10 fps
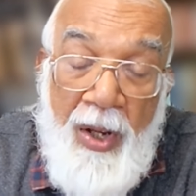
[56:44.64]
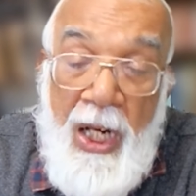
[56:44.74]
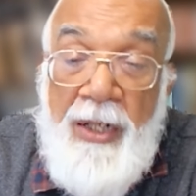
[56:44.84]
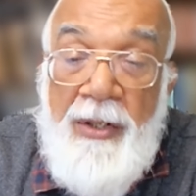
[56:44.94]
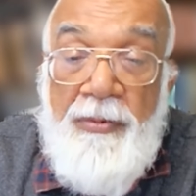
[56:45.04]

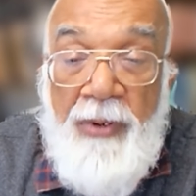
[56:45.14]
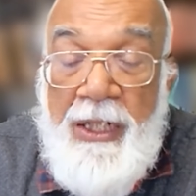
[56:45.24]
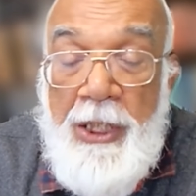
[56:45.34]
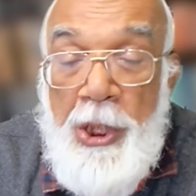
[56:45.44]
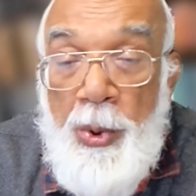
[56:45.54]
And
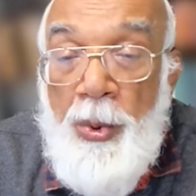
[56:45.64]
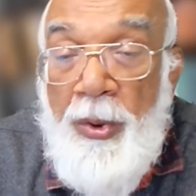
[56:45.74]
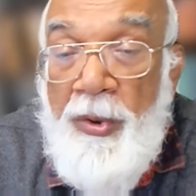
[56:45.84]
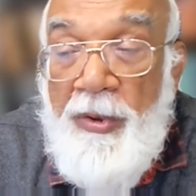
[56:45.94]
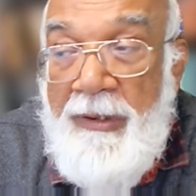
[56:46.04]
when
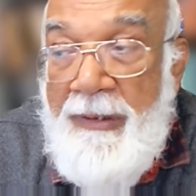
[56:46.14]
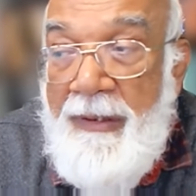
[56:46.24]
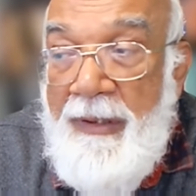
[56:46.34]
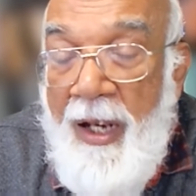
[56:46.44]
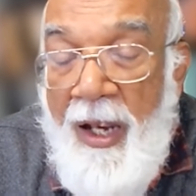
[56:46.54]
you
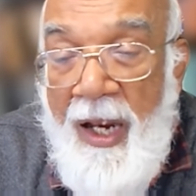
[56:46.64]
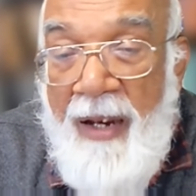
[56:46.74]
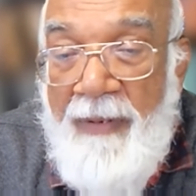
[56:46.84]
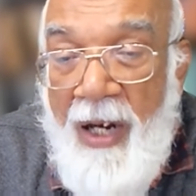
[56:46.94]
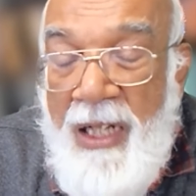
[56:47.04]

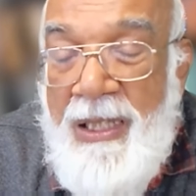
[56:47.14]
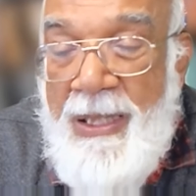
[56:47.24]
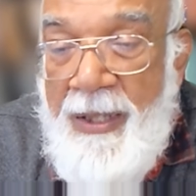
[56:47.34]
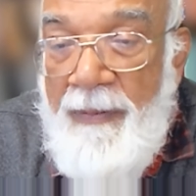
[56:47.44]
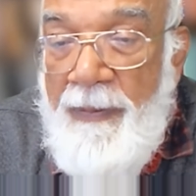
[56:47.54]
have
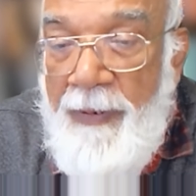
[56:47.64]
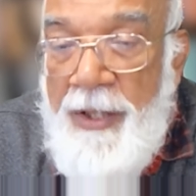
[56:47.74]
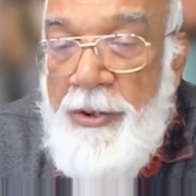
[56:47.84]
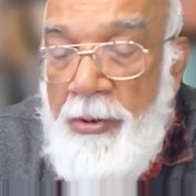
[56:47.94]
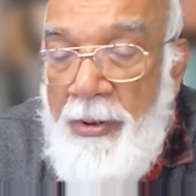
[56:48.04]

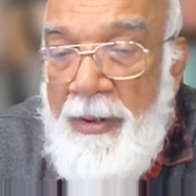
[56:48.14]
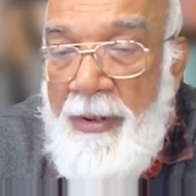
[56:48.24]
unselfish